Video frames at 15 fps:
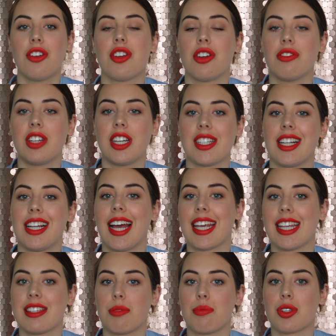Don't forget to like
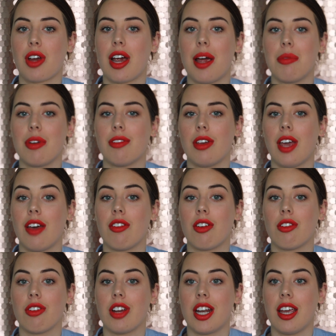and subscribe if you haven't
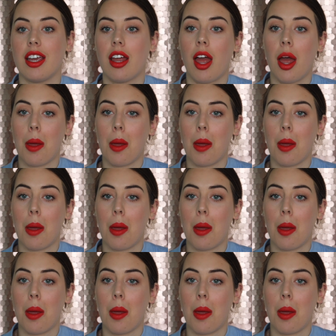already,